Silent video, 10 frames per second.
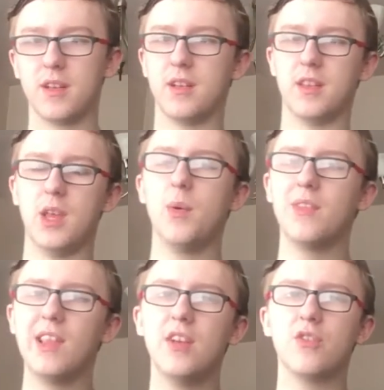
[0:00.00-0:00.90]
there
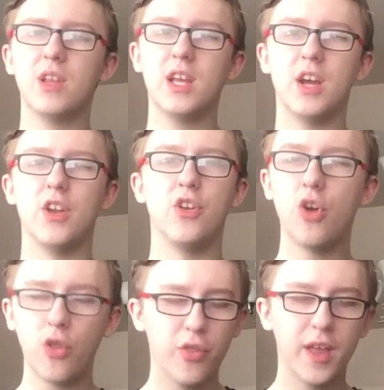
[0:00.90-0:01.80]
is literally
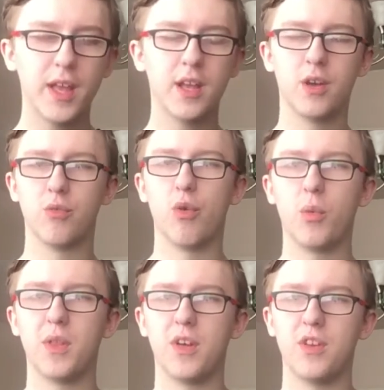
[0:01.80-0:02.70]
nothing wrong
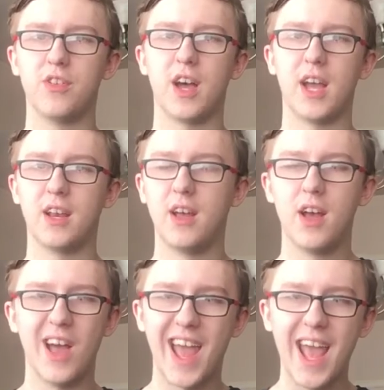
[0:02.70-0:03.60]
with her design.
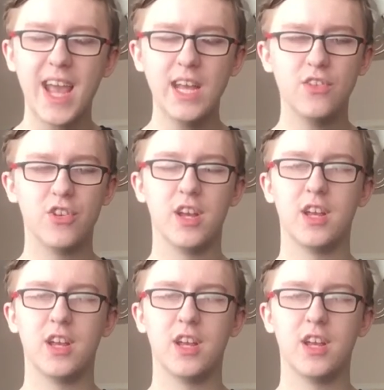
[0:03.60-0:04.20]
Her age